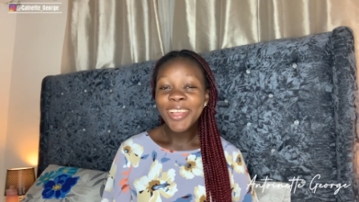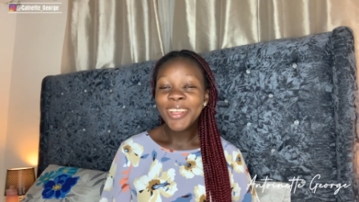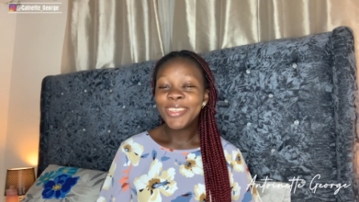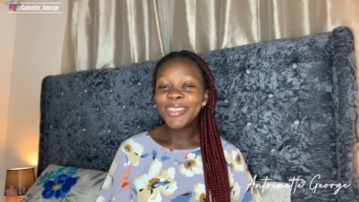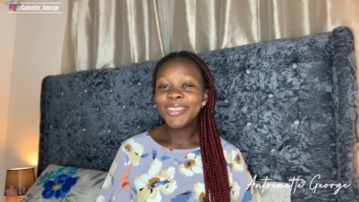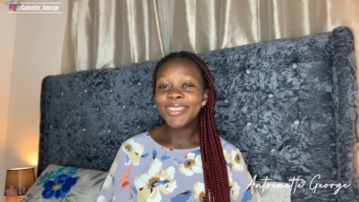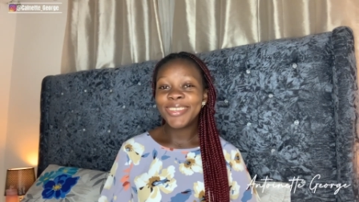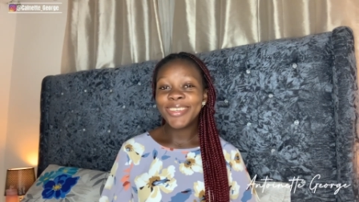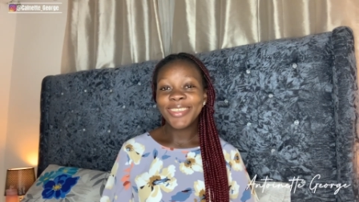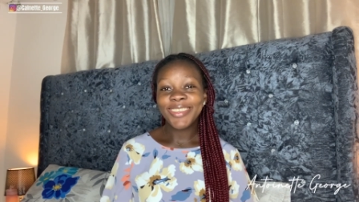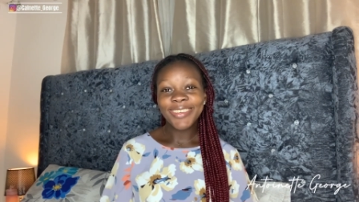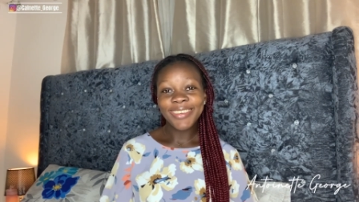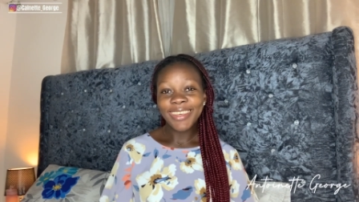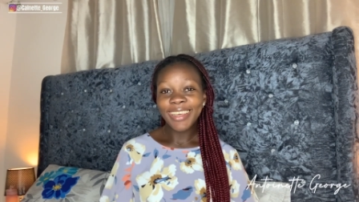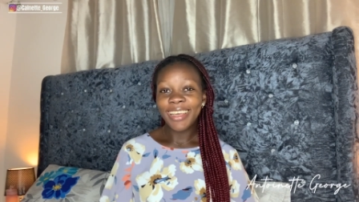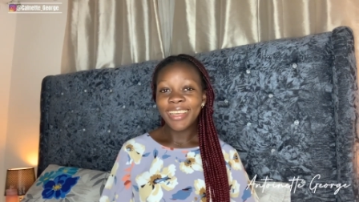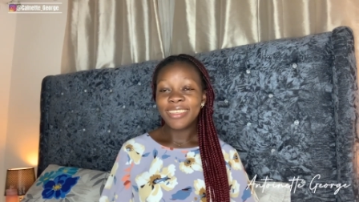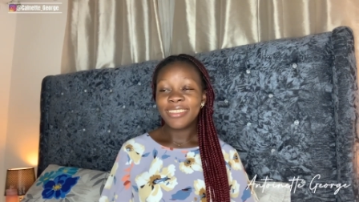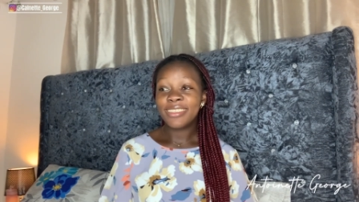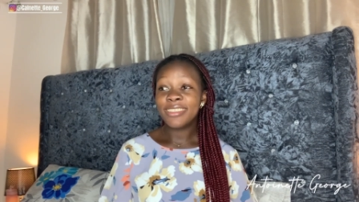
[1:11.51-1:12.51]
so you
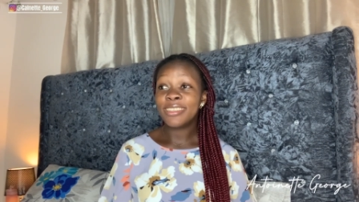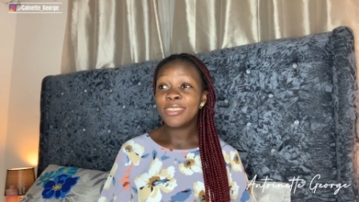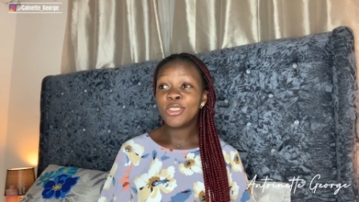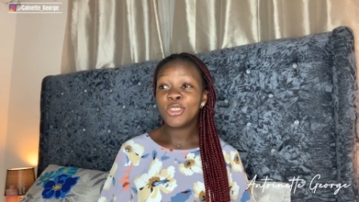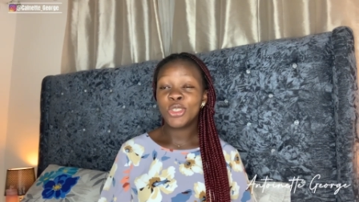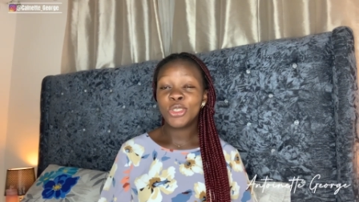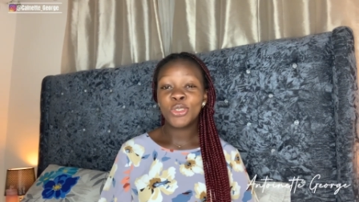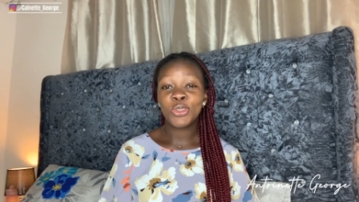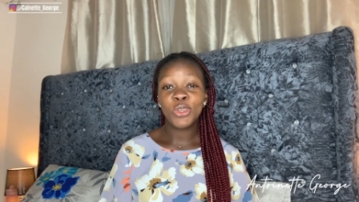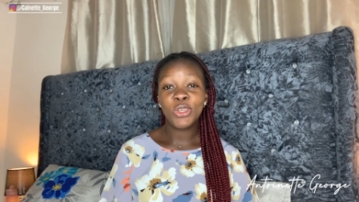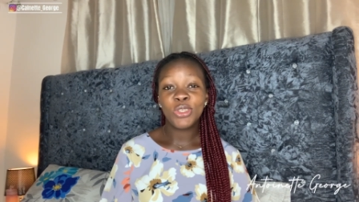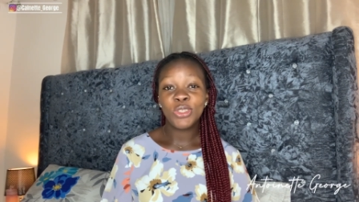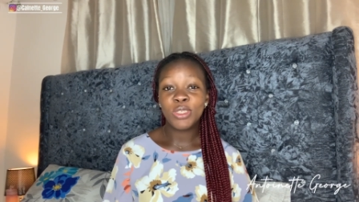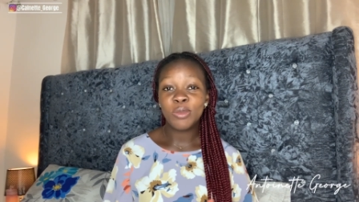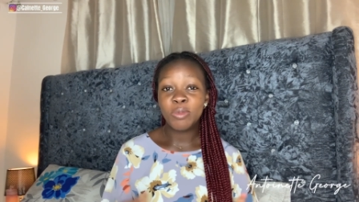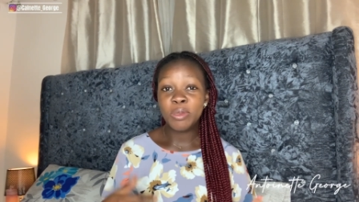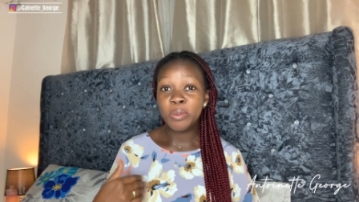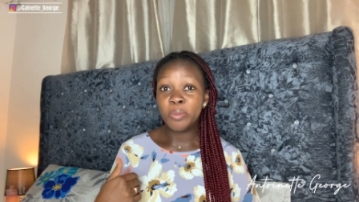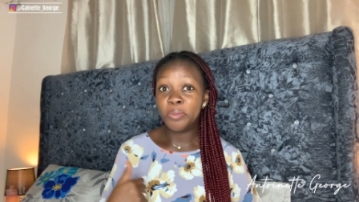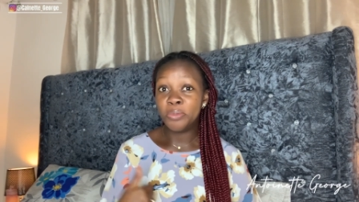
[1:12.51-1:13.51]
guys this is just going to
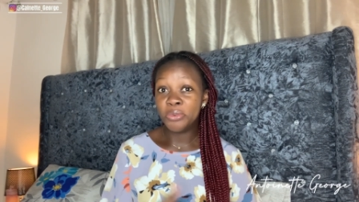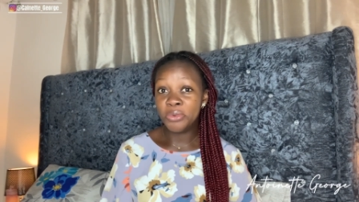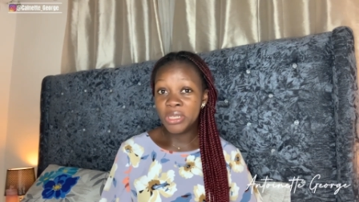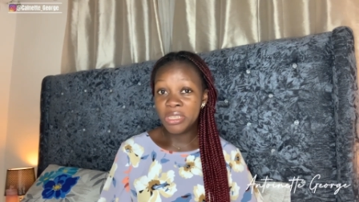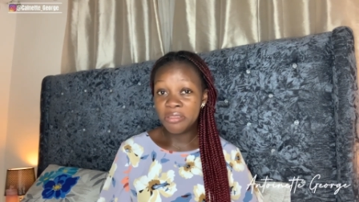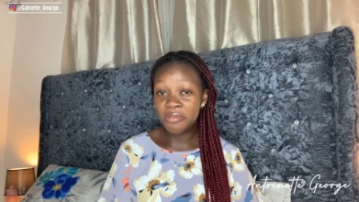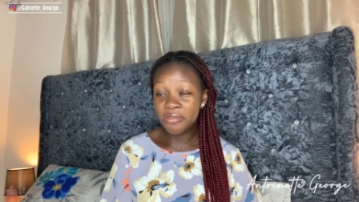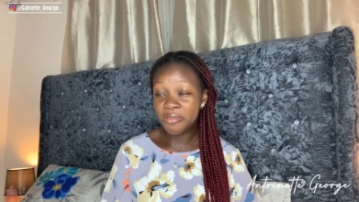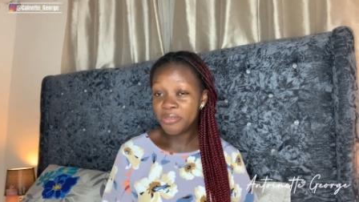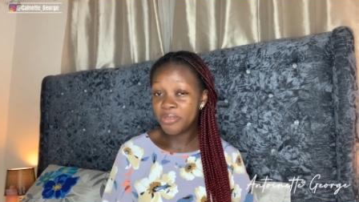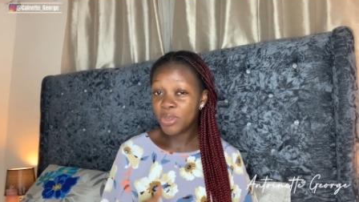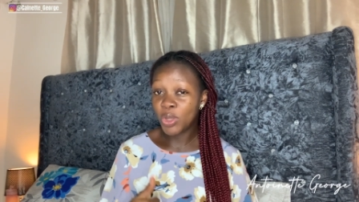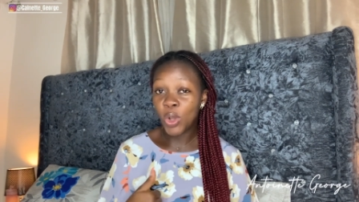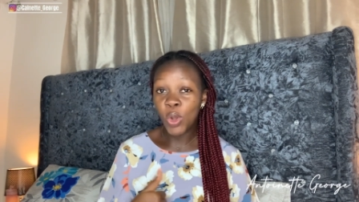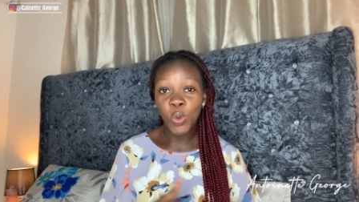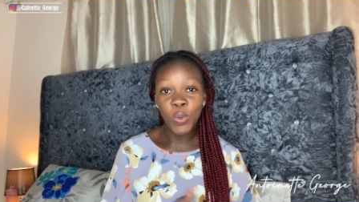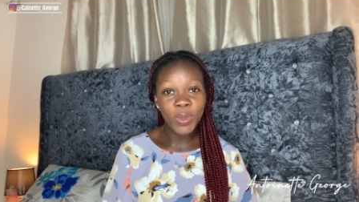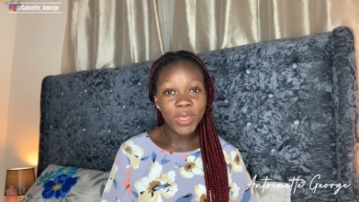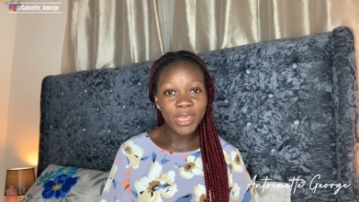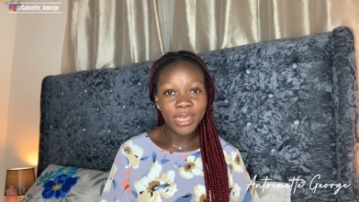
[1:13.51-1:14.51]
be brief
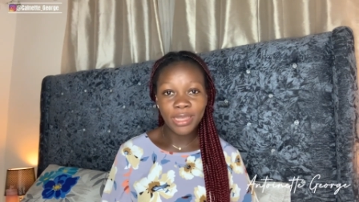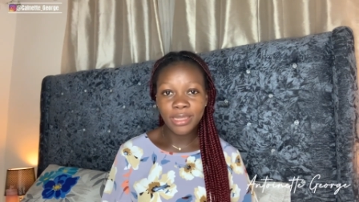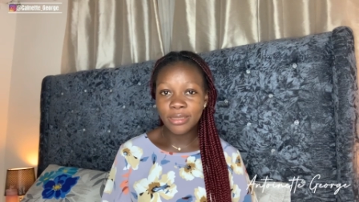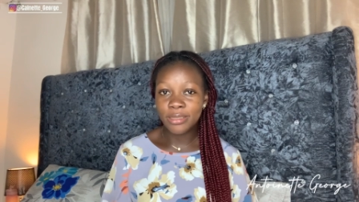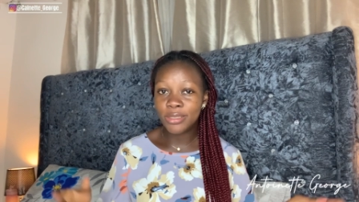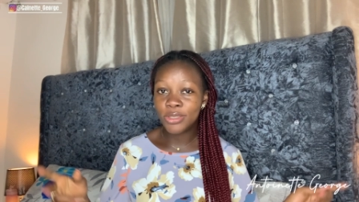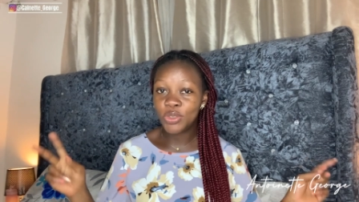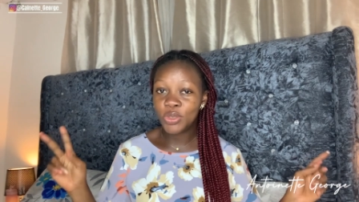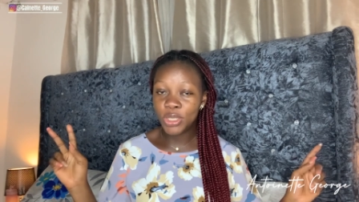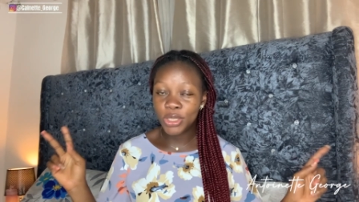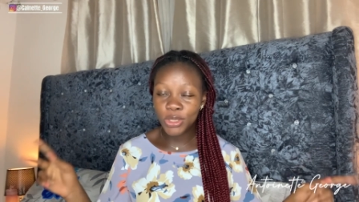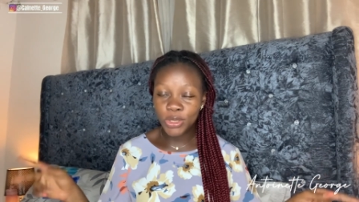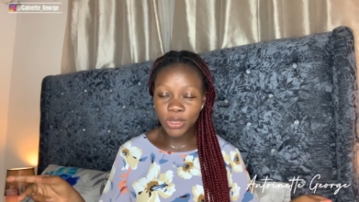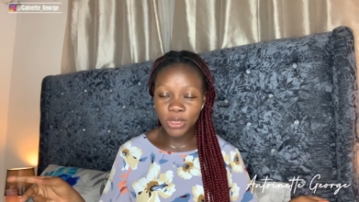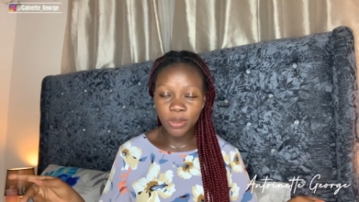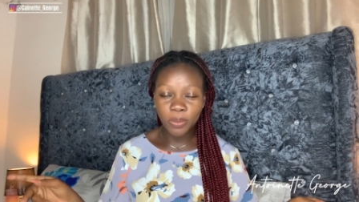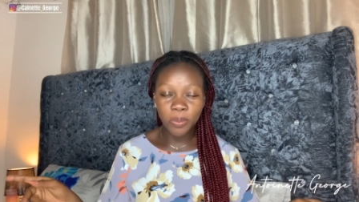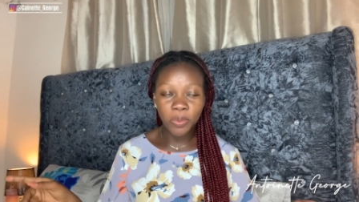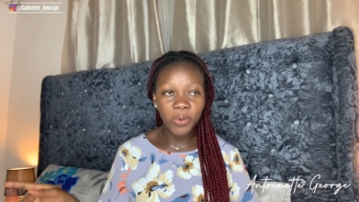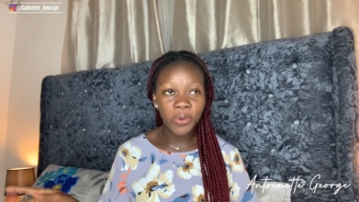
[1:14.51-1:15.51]
quick and straight to
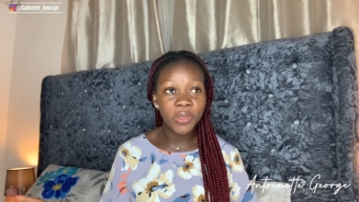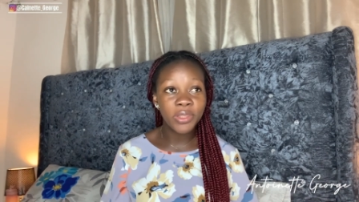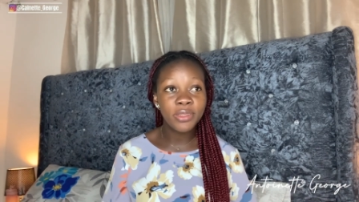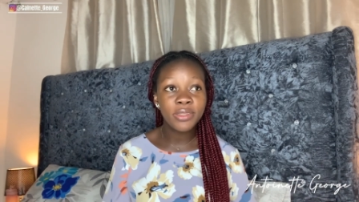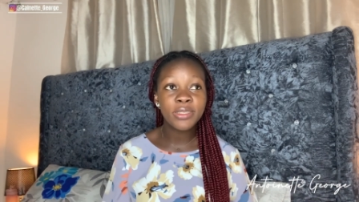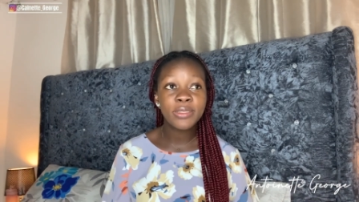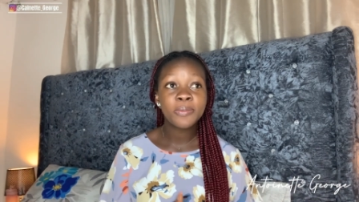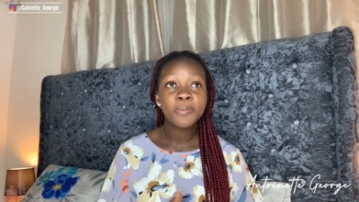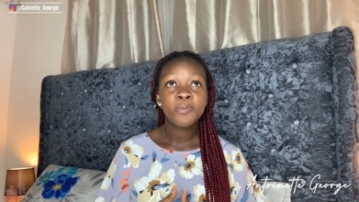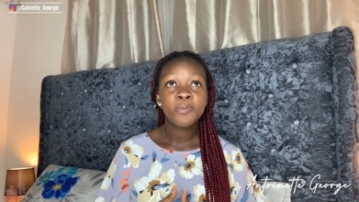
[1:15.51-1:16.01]
the point